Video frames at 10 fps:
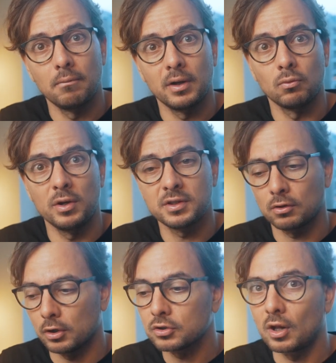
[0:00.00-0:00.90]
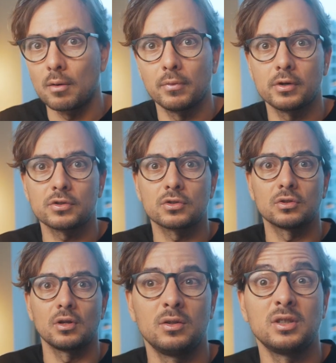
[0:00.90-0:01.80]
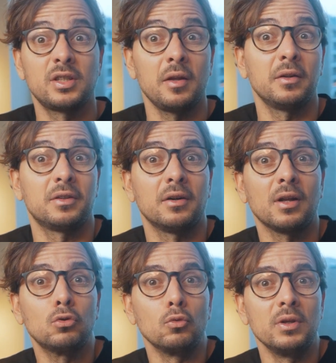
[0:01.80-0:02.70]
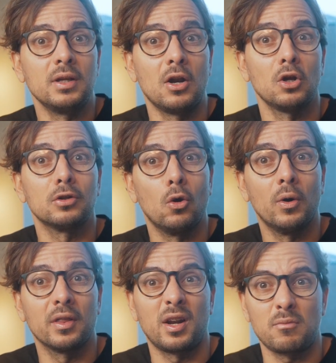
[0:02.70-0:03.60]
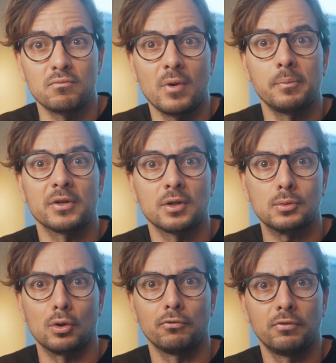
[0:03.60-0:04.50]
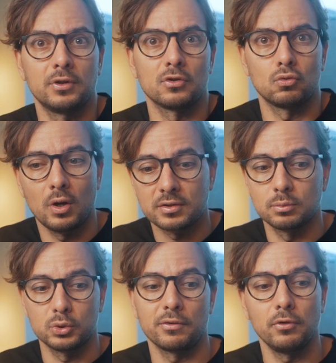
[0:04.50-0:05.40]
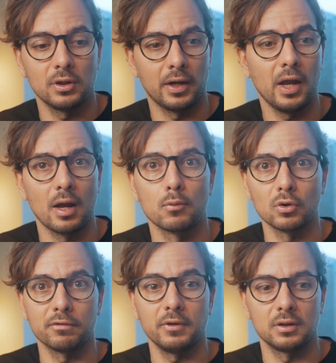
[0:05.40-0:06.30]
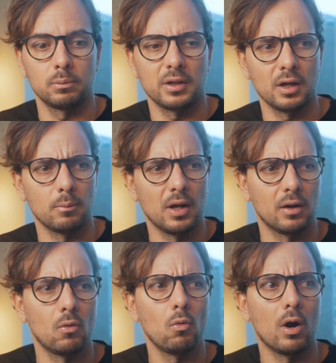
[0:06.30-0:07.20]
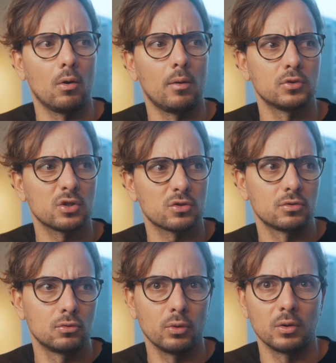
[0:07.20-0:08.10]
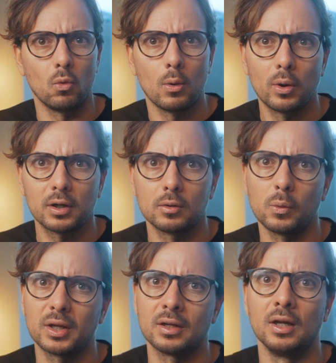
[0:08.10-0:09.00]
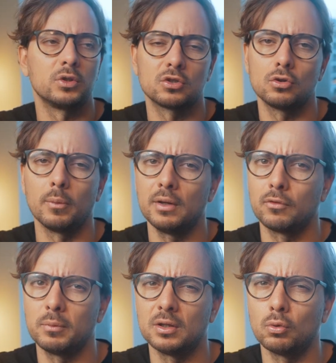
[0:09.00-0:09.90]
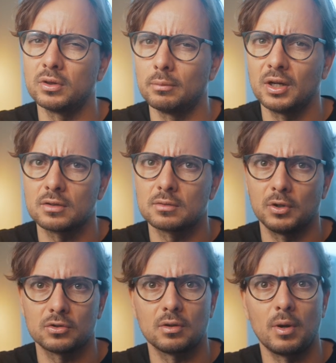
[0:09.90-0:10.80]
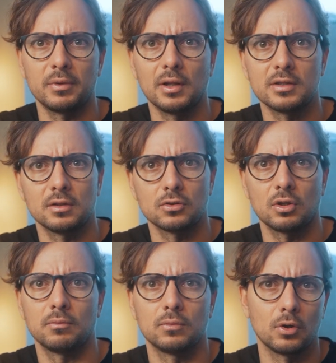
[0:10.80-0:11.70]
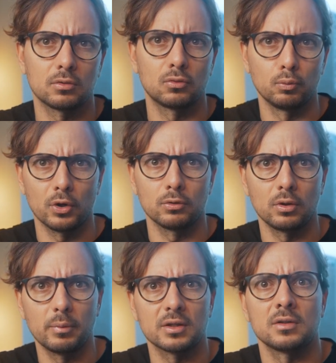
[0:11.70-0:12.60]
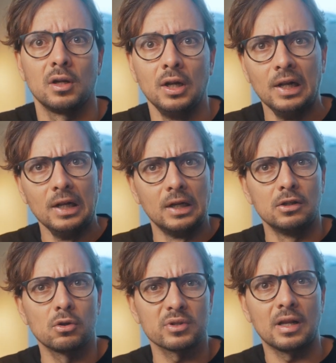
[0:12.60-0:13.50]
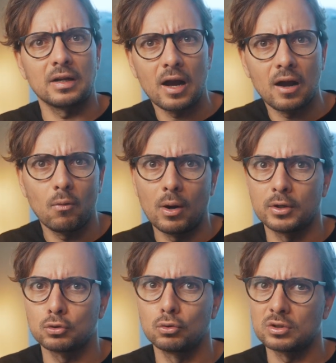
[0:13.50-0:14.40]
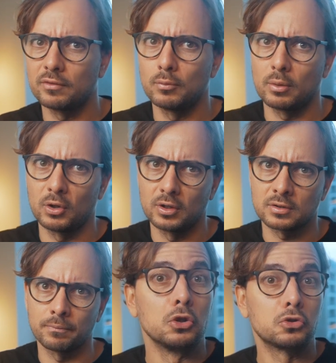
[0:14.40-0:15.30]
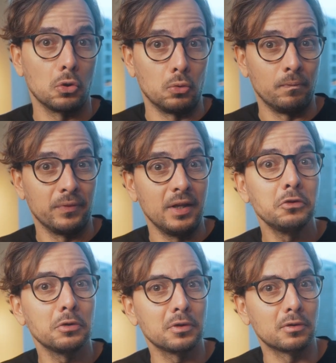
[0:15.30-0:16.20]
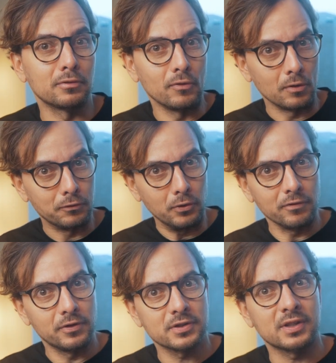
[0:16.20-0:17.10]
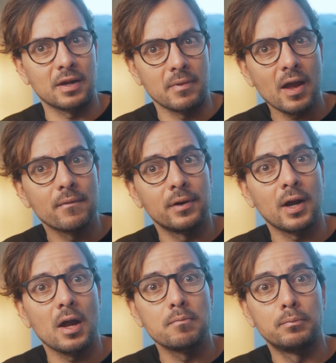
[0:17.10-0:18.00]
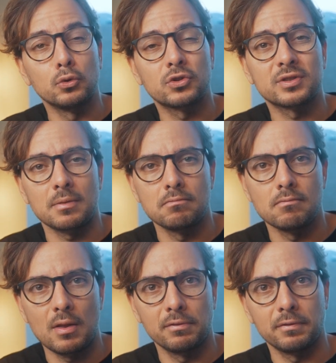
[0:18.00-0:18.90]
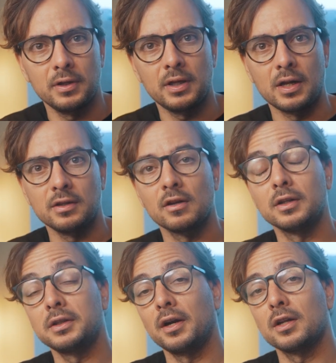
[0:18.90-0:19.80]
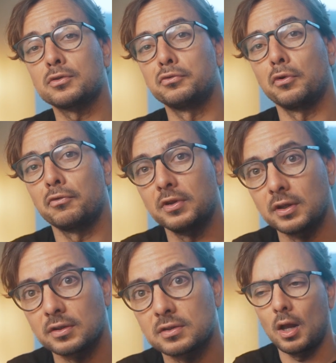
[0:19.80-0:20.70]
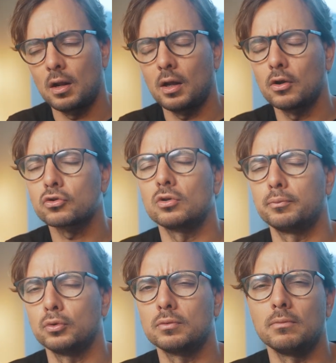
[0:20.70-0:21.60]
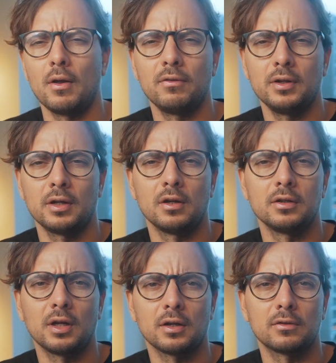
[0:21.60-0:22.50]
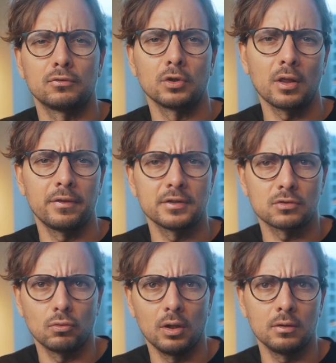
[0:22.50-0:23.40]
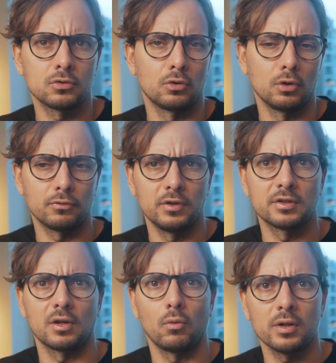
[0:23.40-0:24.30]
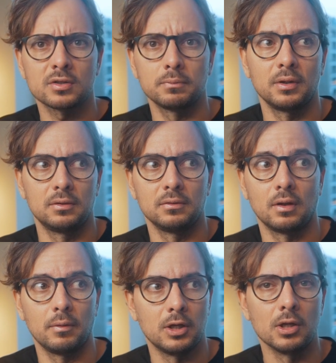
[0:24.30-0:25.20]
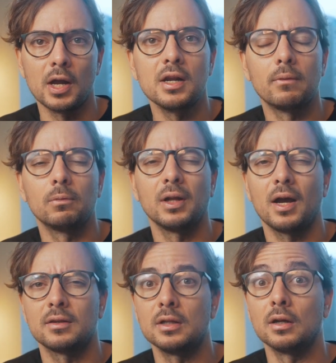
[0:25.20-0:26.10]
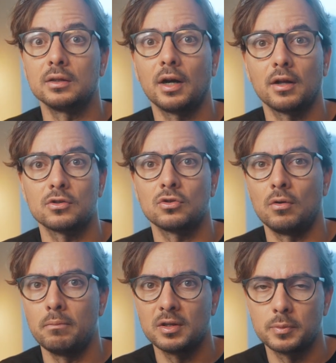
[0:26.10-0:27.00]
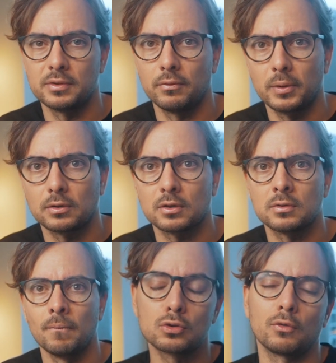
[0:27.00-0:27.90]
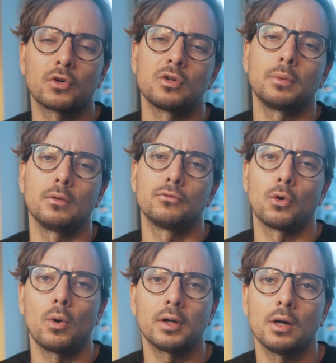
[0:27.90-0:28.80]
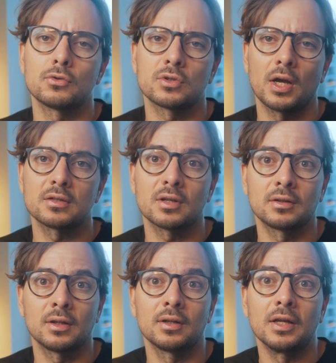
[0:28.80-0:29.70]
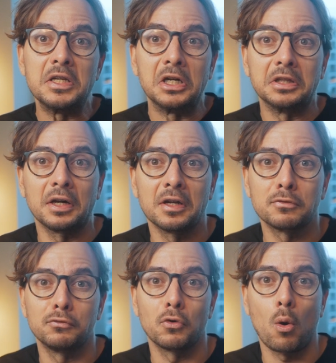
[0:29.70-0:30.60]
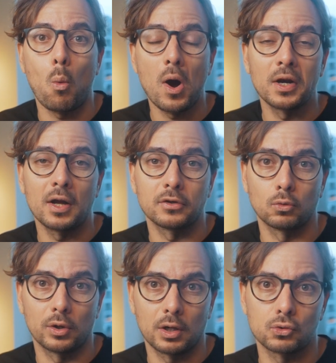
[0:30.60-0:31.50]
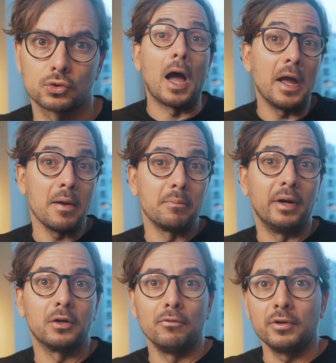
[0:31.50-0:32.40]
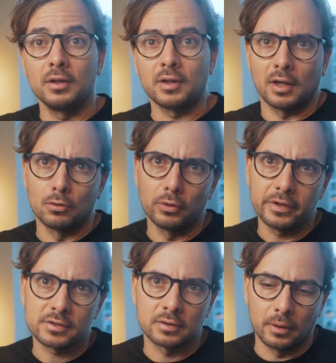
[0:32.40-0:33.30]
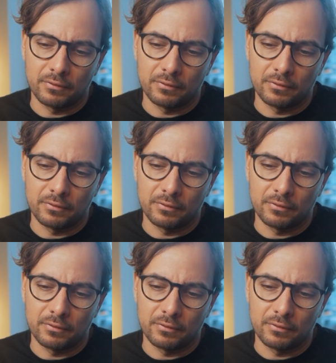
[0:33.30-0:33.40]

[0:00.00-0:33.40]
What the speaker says: But once I crunched the numbers, it turned out to be a lot lower than my perception of fitness was, which I thought like, hey, I'm really fit. But then I'm like, wow, I'm just doing 1 workout a week, which is normally for me 20 minutes, because I'm a bit lazy in the gym, not more than 20 minutes. So I was like, wow, I should do something more about this. So in 2024, for the first time ever, I put some monthly and yearly targets for fitness. And I actually put monthly and yearly targets for other things as well. So not fitness and quests, but and I never really had yearly targets on specific metrics. So for example, for workouts, I set the yearly target for 100 workouts. I am very confident I can do this.